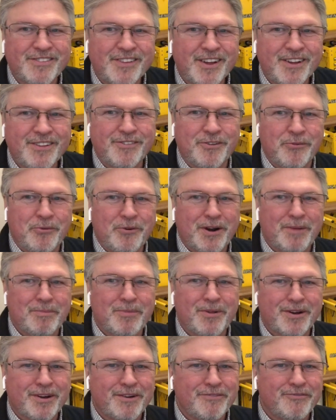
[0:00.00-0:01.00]
That's the word I'm
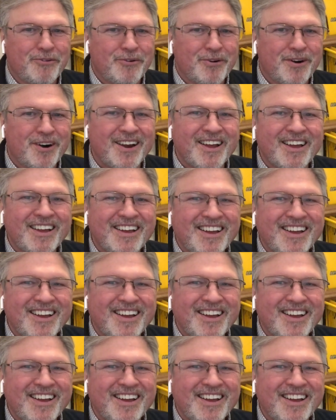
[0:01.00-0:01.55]
looking for.